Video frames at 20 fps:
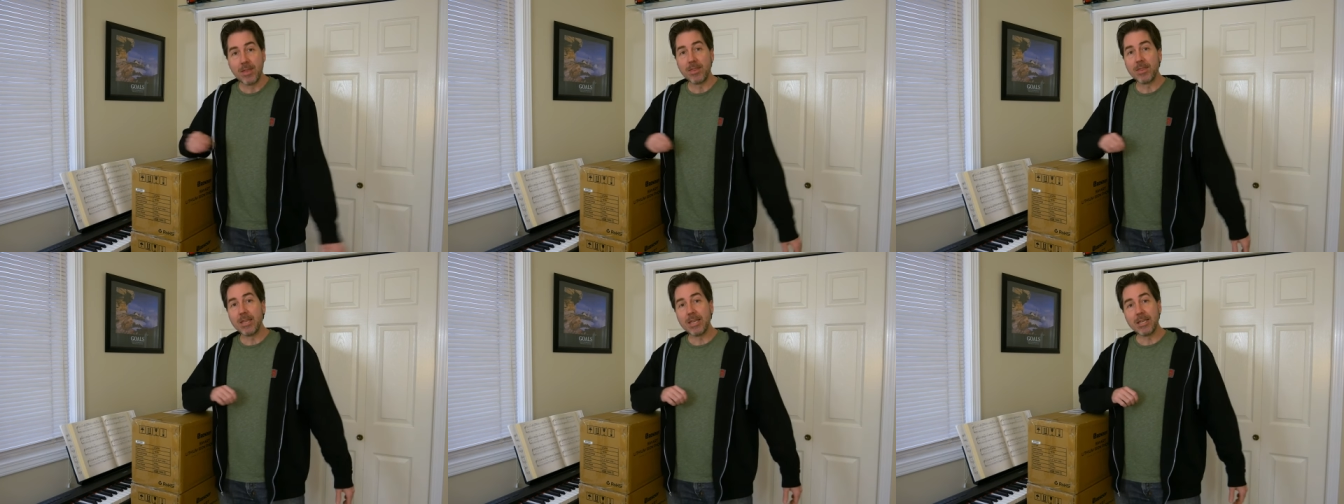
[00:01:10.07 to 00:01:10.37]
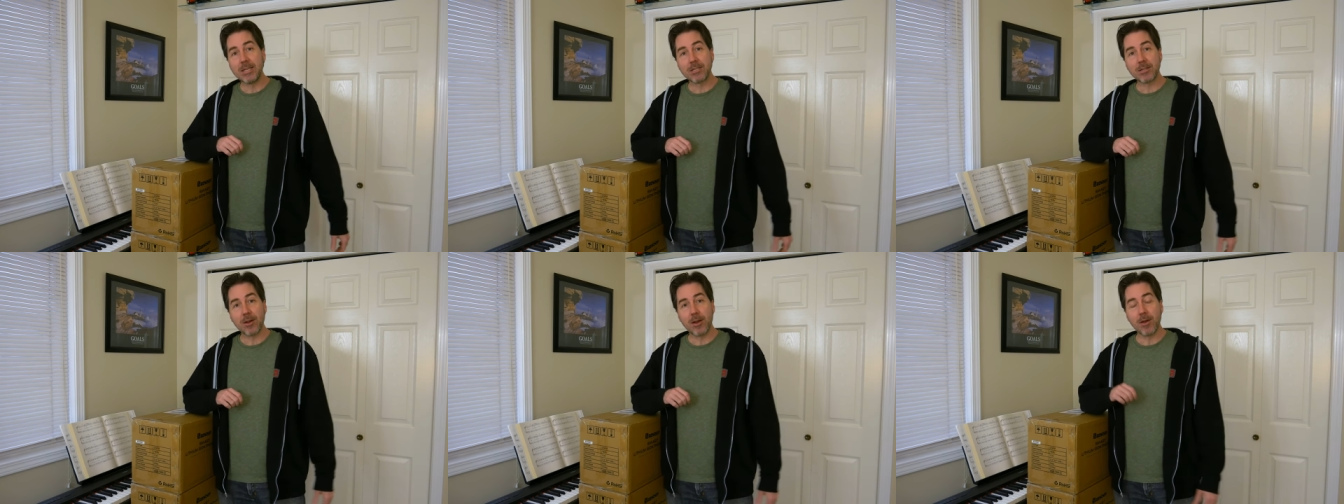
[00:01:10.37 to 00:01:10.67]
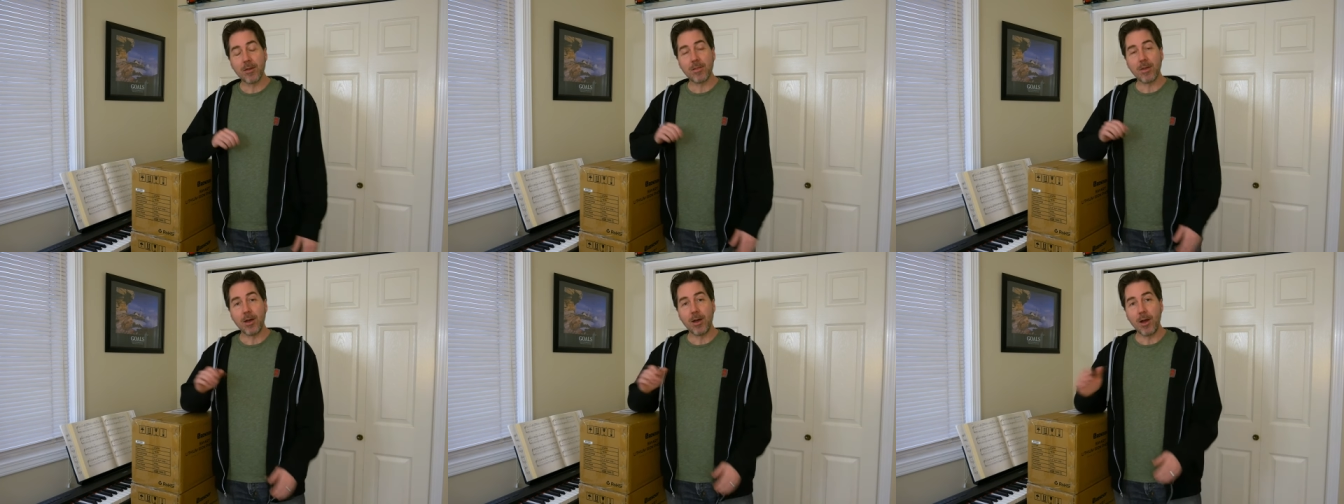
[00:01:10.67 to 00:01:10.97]
These
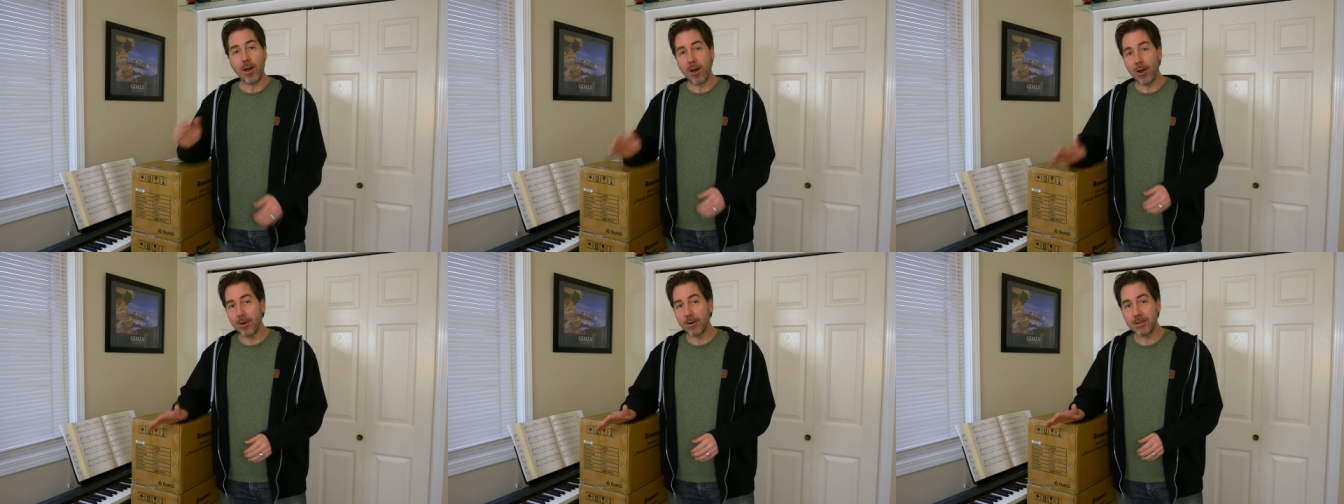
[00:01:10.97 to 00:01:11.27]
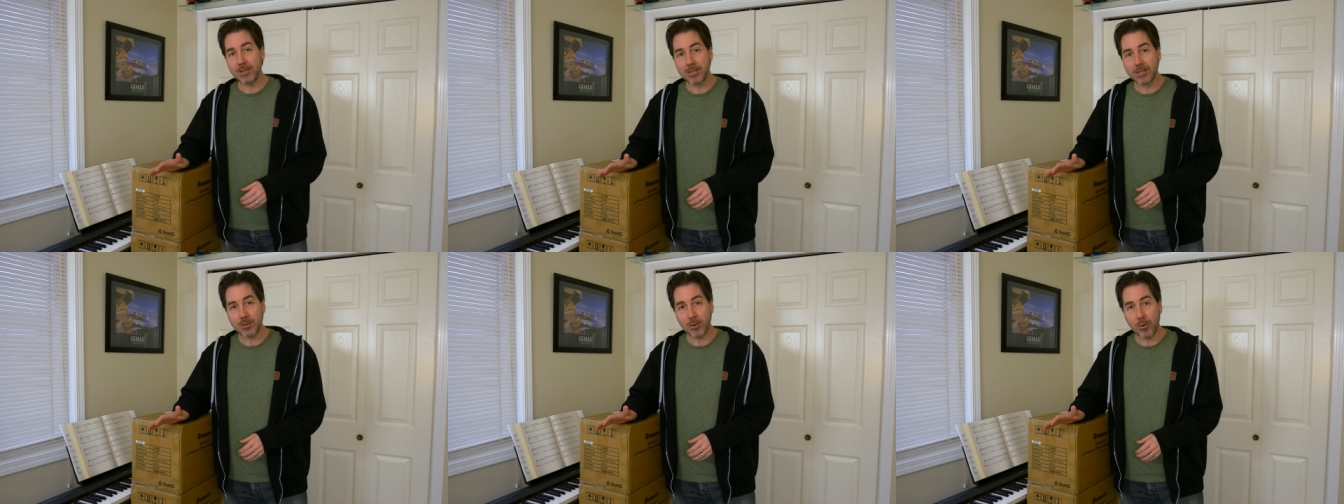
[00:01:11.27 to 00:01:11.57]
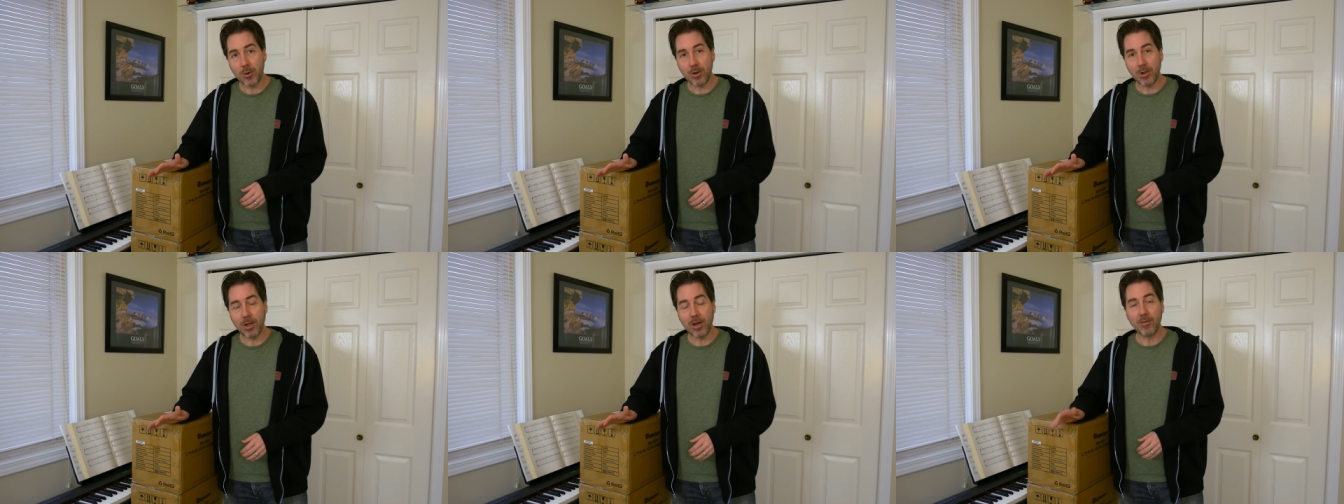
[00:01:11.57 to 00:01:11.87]
are the heart and
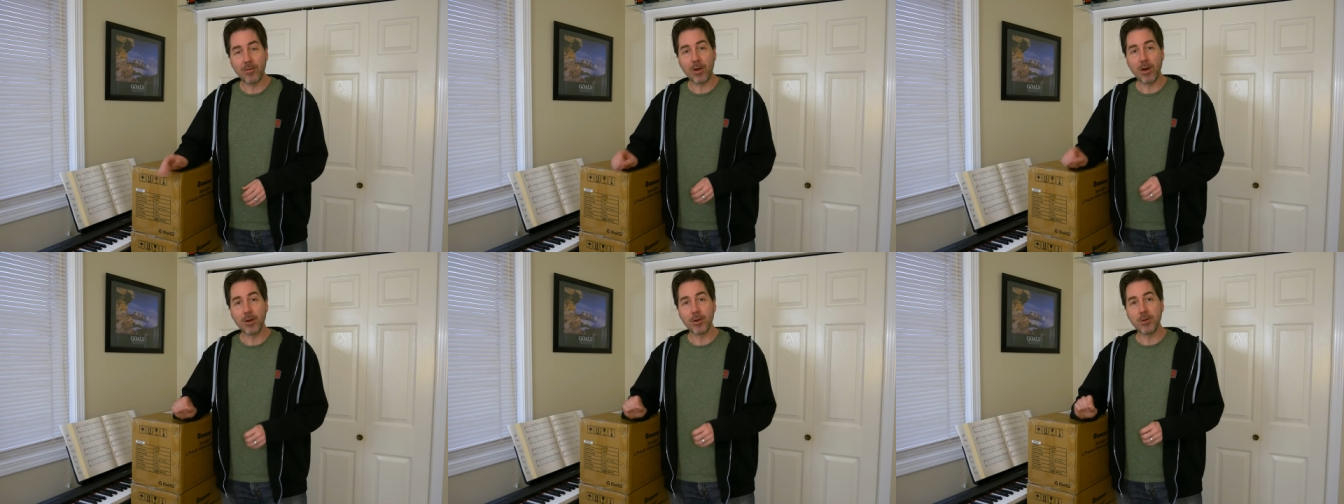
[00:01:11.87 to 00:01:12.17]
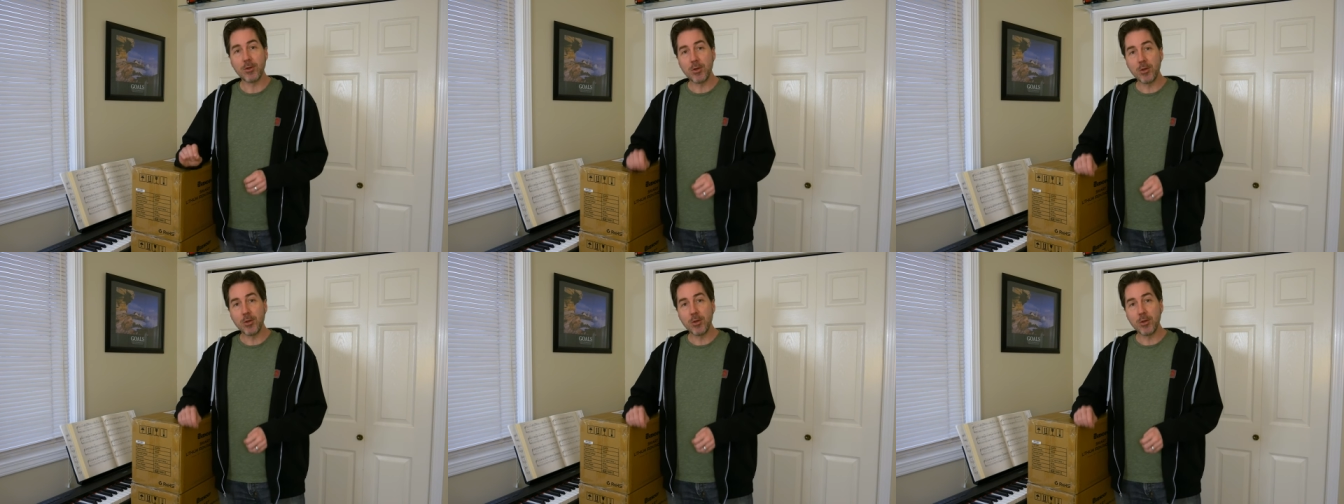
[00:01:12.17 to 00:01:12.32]
soul of our